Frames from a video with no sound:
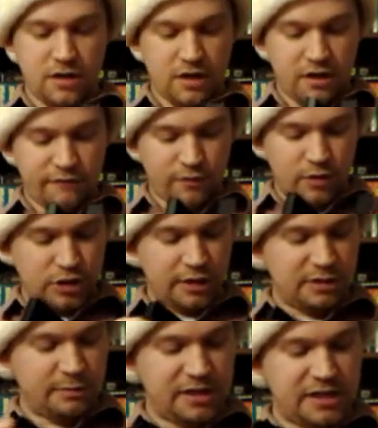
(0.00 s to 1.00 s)
Unfortunately,
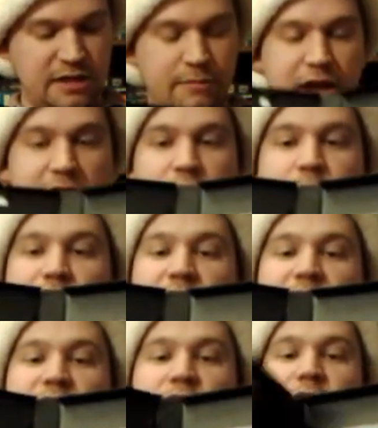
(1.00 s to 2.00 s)
it's missing a manual, but
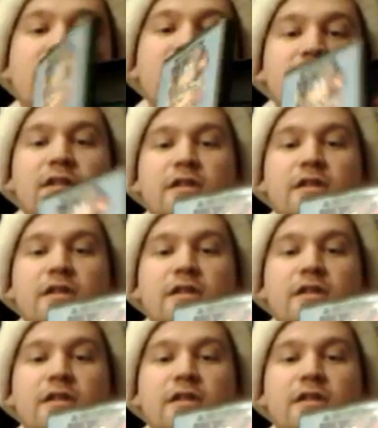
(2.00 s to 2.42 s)
that's alright.